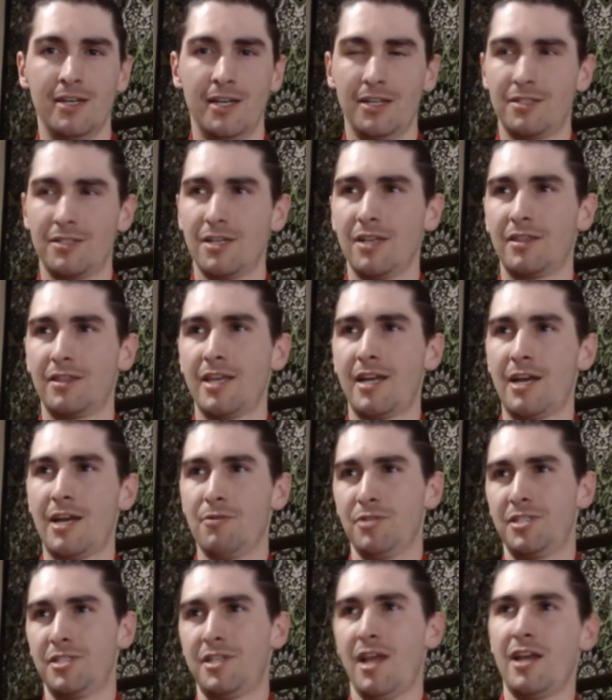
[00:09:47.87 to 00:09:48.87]
And it's not that
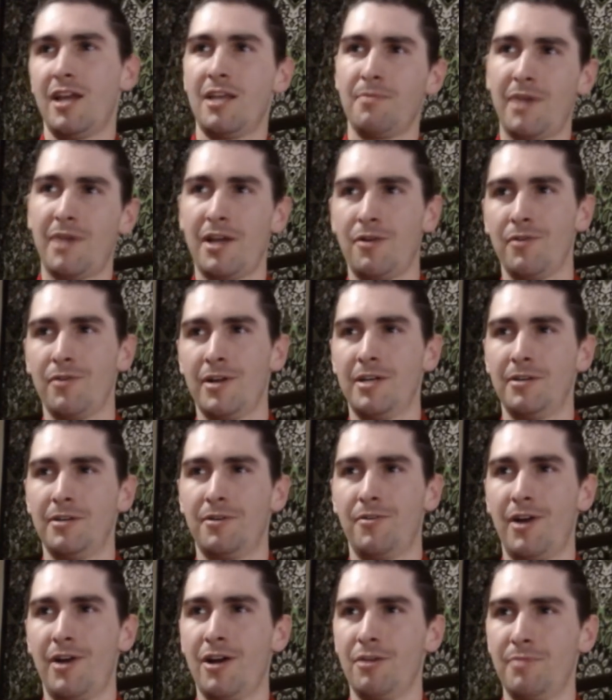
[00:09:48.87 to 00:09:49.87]
I was standing my
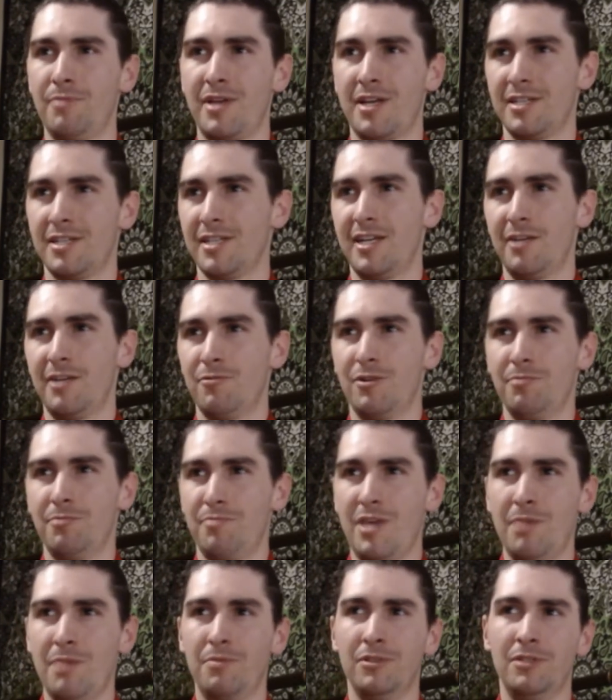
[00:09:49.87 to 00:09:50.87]
ground because I didn't
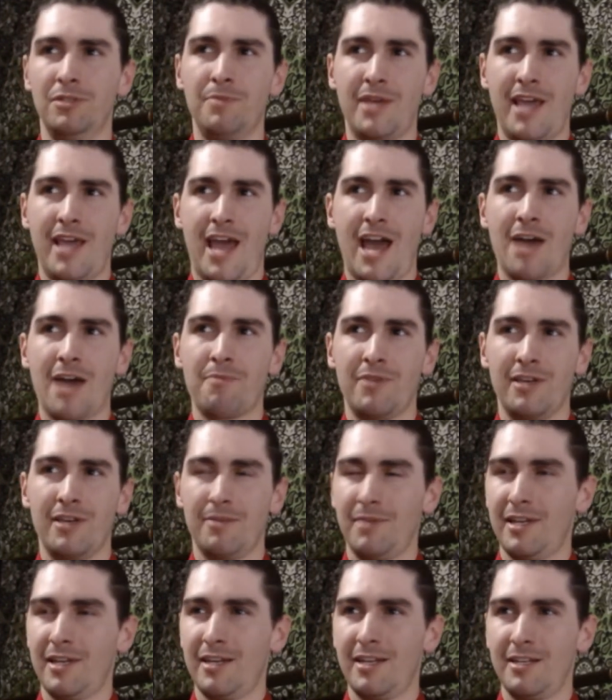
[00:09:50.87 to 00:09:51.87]
want people to be
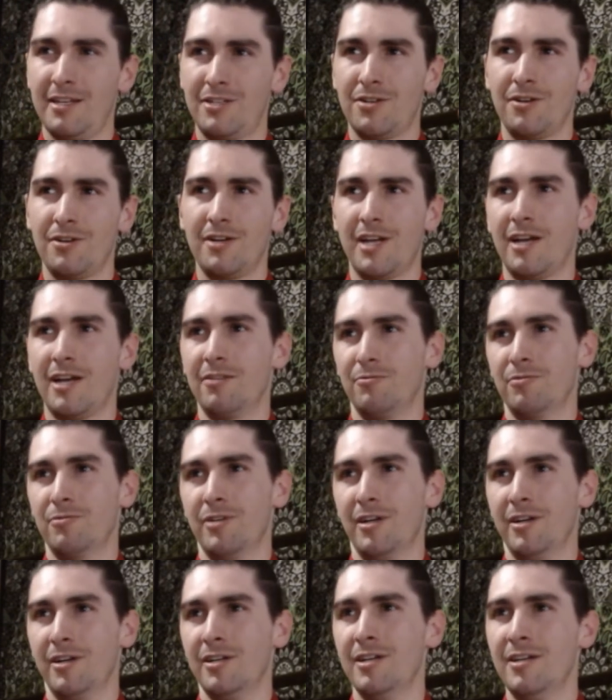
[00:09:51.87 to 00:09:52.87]
happy. I mean, it turned out
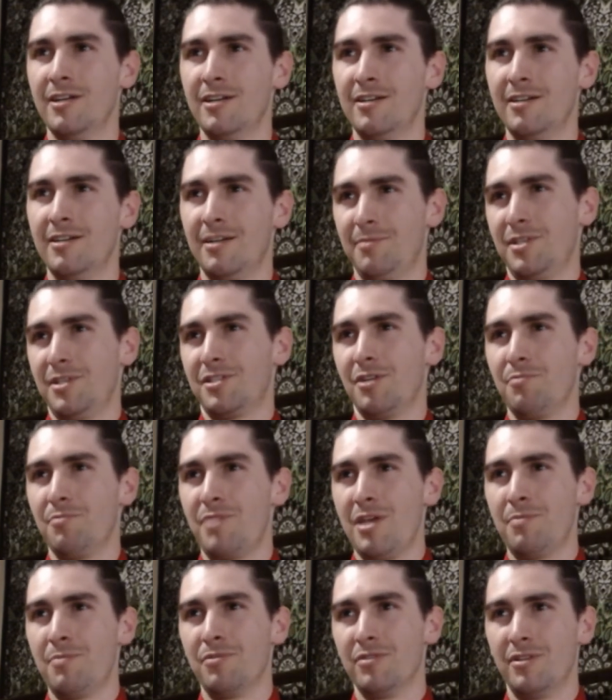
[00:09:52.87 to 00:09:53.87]
where I mean, some
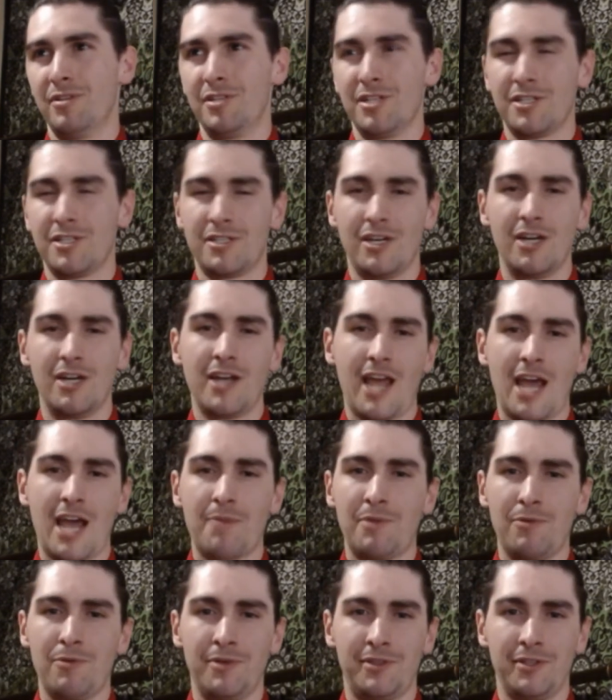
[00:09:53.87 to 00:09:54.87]
people, they're just
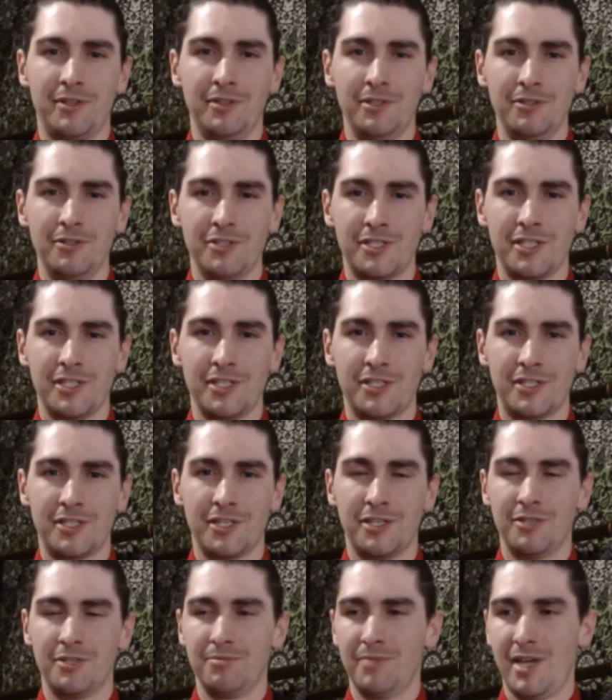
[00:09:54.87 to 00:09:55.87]
unhappy with the loot
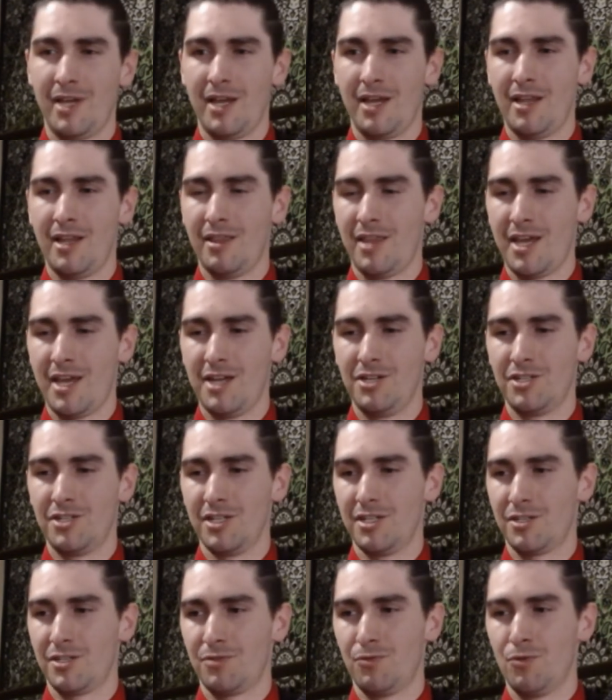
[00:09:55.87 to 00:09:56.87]
system and they
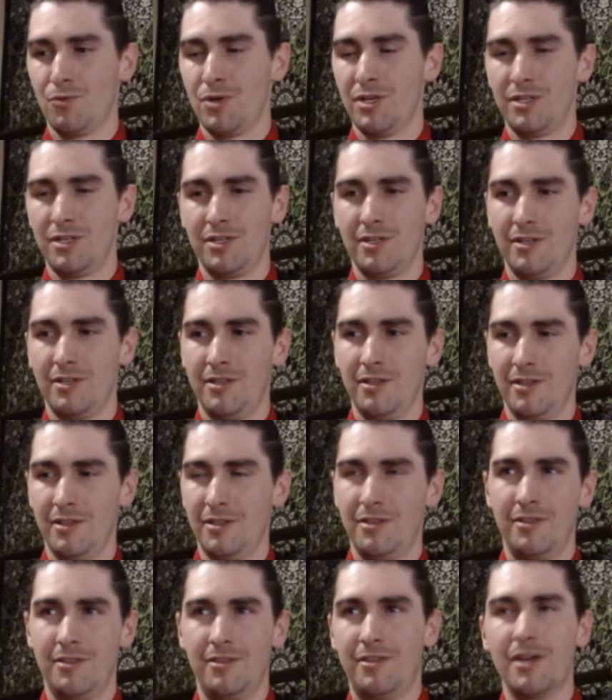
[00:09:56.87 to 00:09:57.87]
just want,
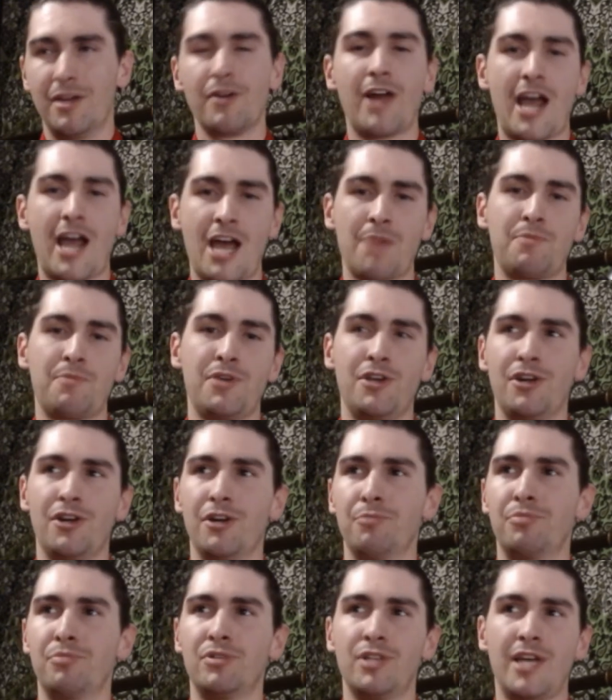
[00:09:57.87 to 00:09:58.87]
they're
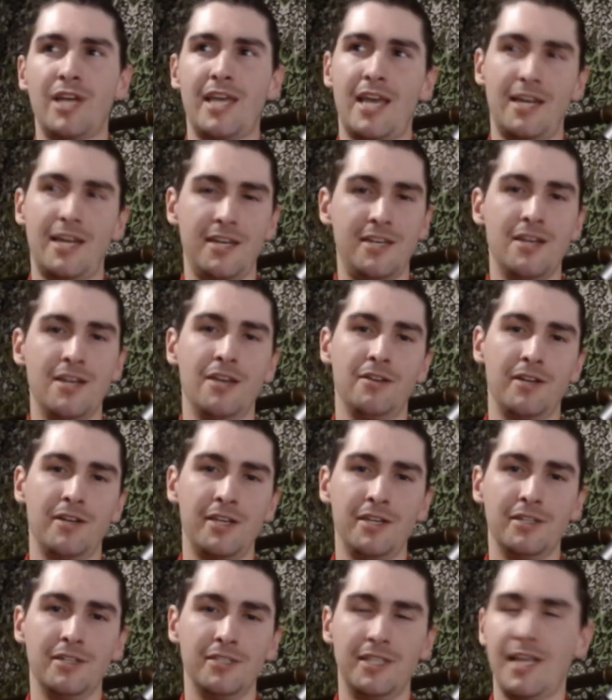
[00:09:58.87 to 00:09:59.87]
happier playing at another
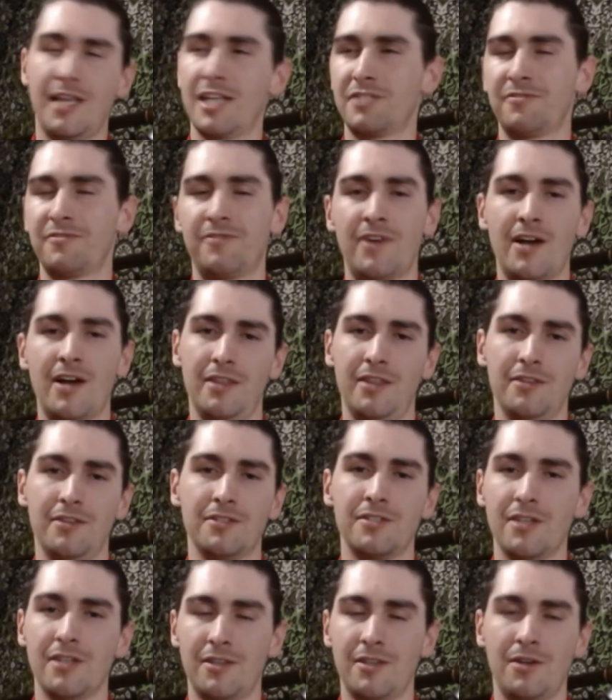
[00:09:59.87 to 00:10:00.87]
guild, and that's fine.
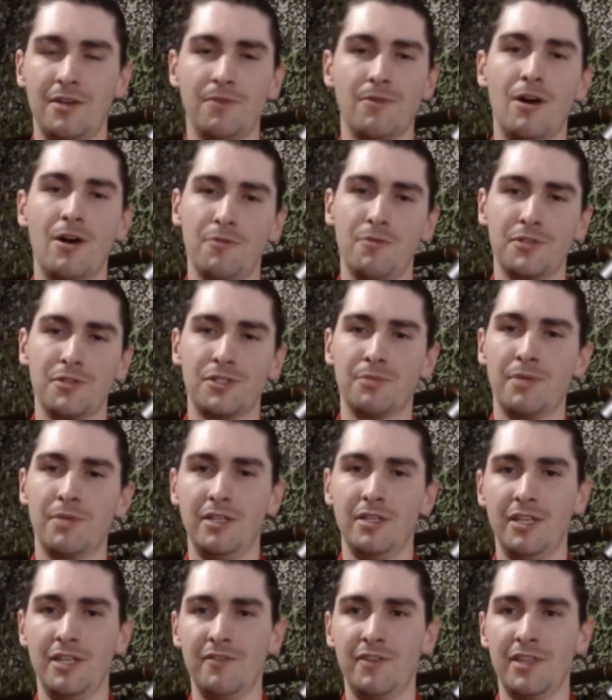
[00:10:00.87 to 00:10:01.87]
There's nothing wrong with
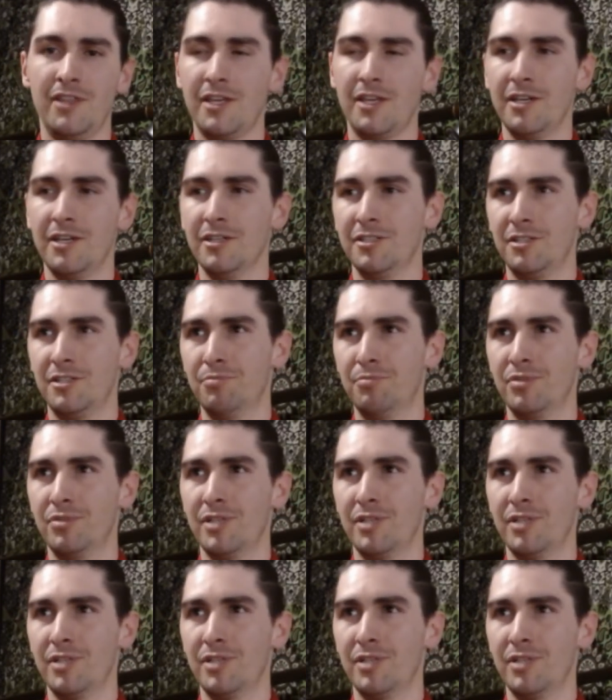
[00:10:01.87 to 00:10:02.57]
somebody leaving the guild to